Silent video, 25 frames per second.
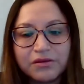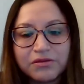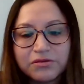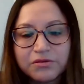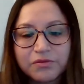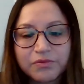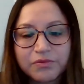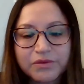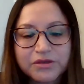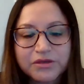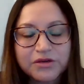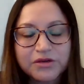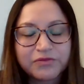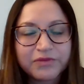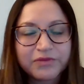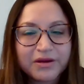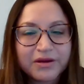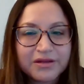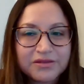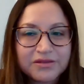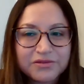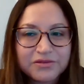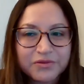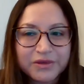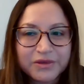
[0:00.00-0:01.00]
when you're
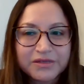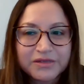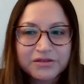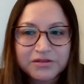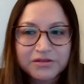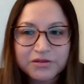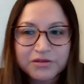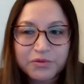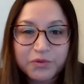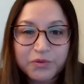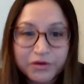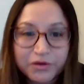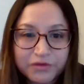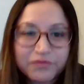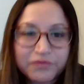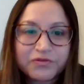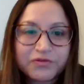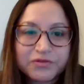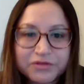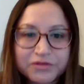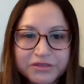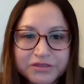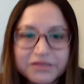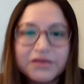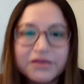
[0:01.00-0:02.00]
ready to enter the
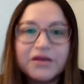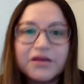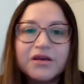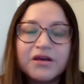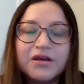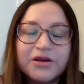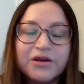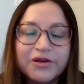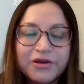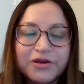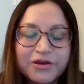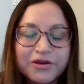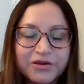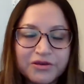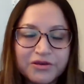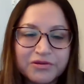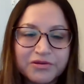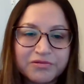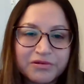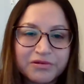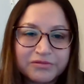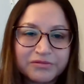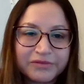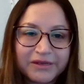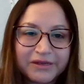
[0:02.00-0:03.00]
workforce, you
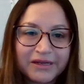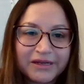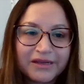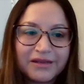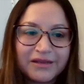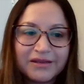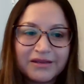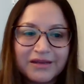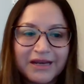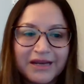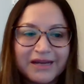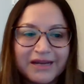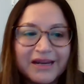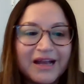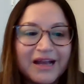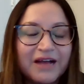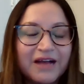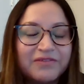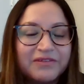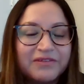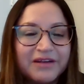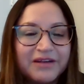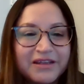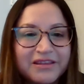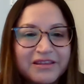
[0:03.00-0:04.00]
already kind of have
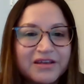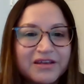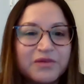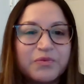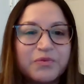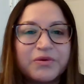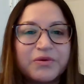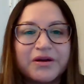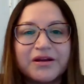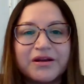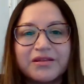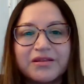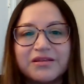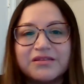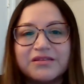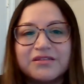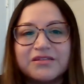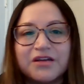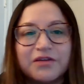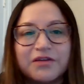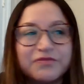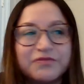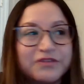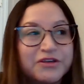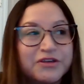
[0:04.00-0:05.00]
an idea of where are the
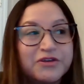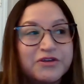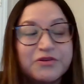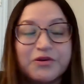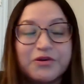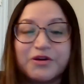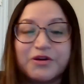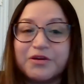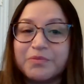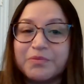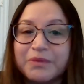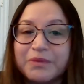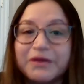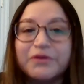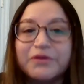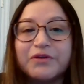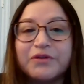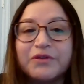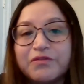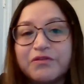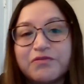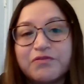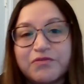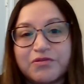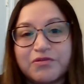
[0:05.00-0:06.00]
jobs that you're going to be
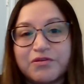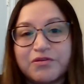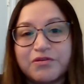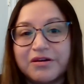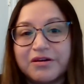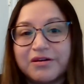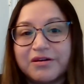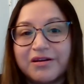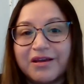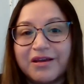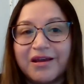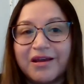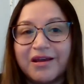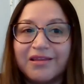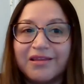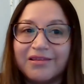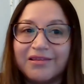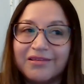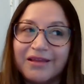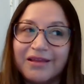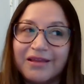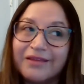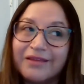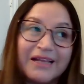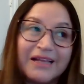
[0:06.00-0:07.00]
looking for.
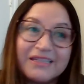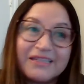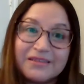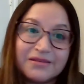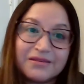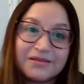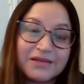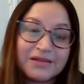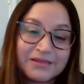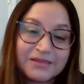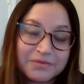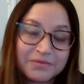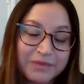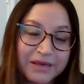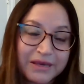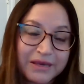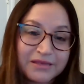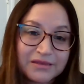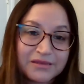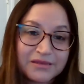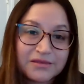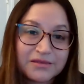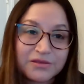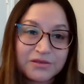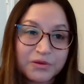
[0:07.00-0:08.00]
And that's
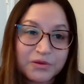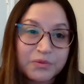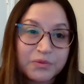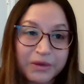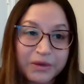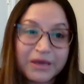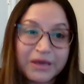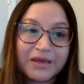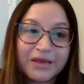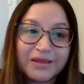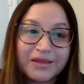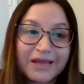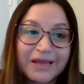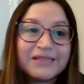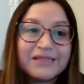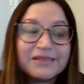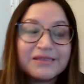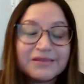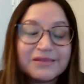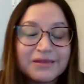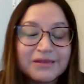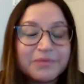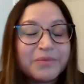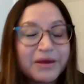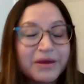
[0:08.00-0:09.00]
amazing. So that's
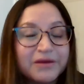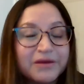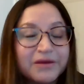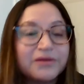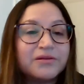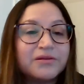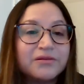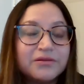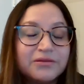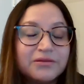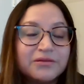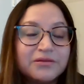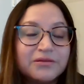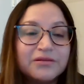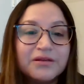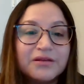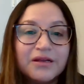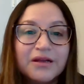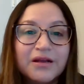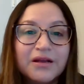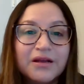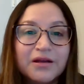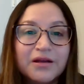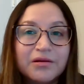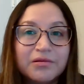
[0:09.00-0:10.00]
the medical,
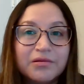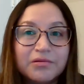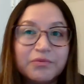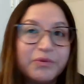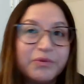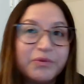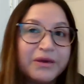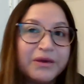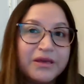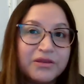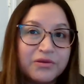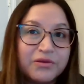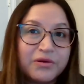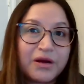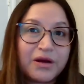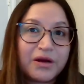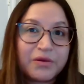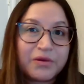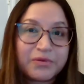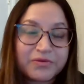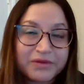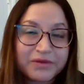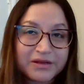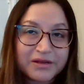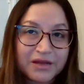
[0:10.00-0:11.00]
we do
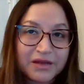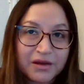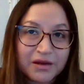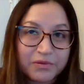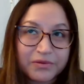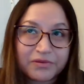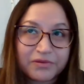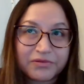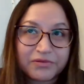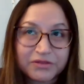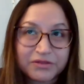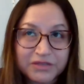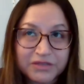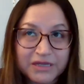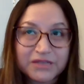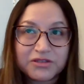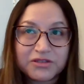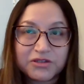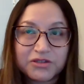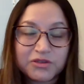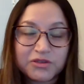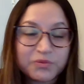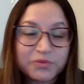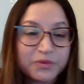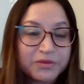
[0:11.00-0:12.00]
our
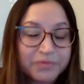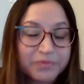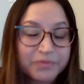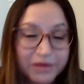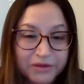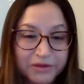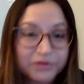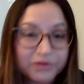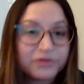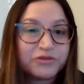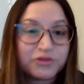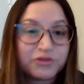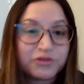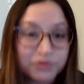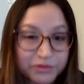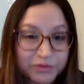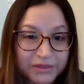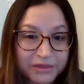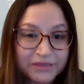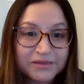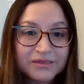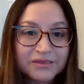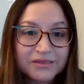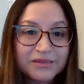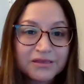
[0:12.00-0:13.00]
rotations with medical
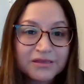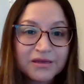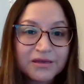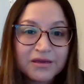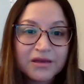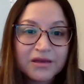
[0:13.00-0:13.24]
students,